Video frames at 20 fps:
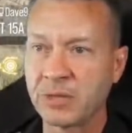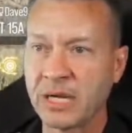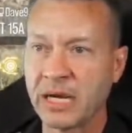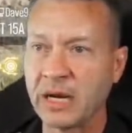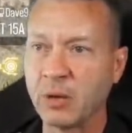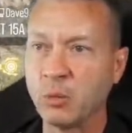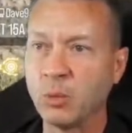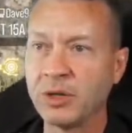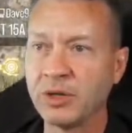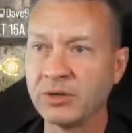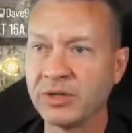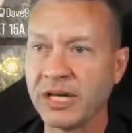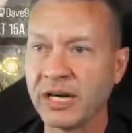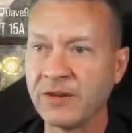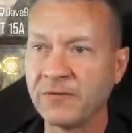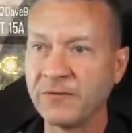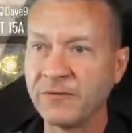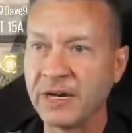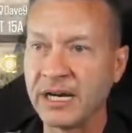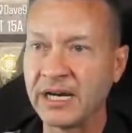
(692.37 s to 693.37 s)
I will
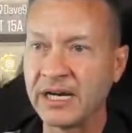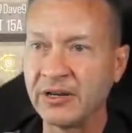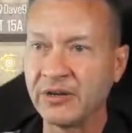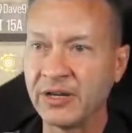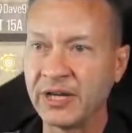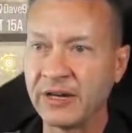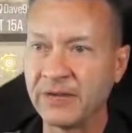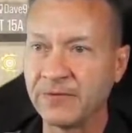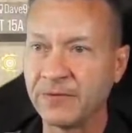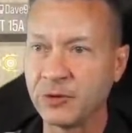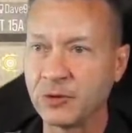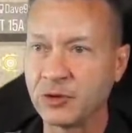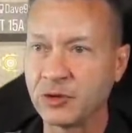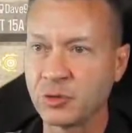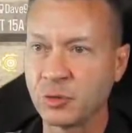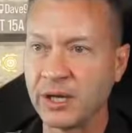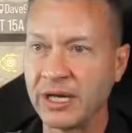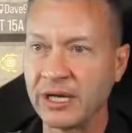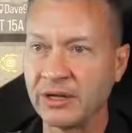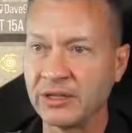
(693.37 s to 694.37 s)
not fire that first
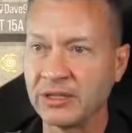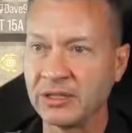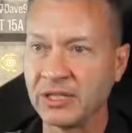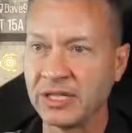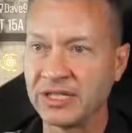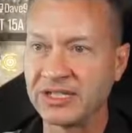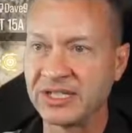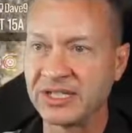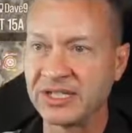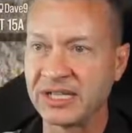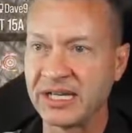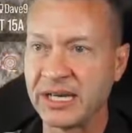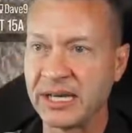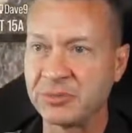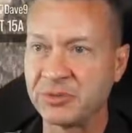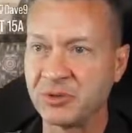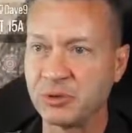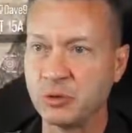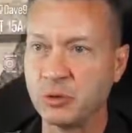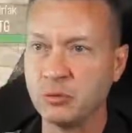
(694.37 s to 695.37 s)
round unless it's an
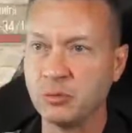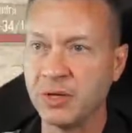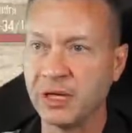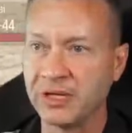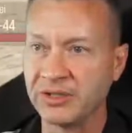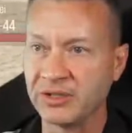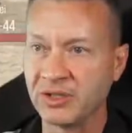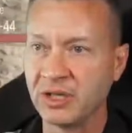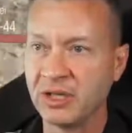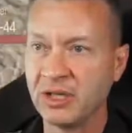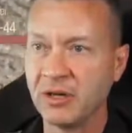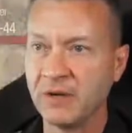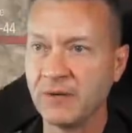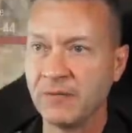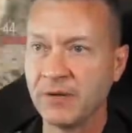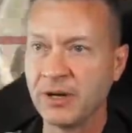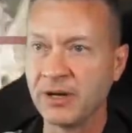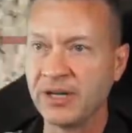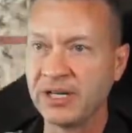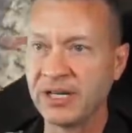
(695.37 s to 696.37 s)
absolute must.
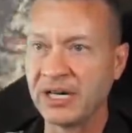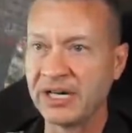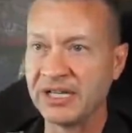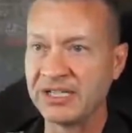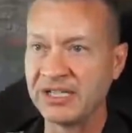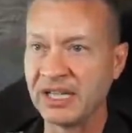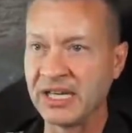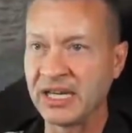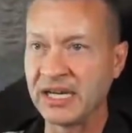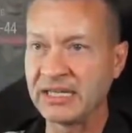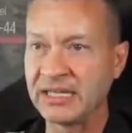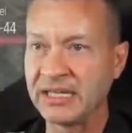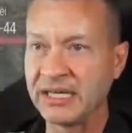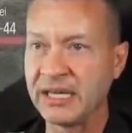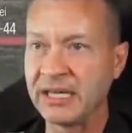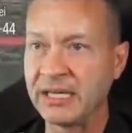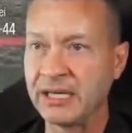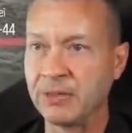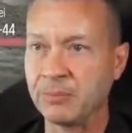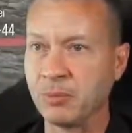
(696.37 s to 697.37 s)
Very nice. They got the
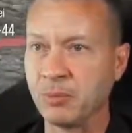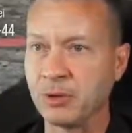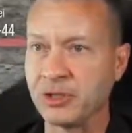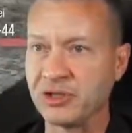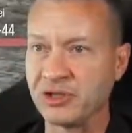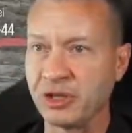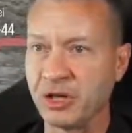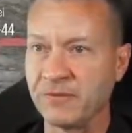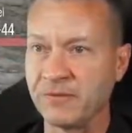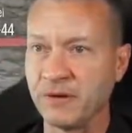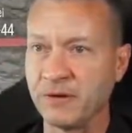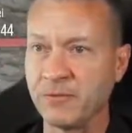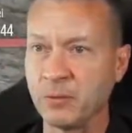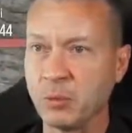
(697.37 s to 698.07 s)
eight hit points off of him.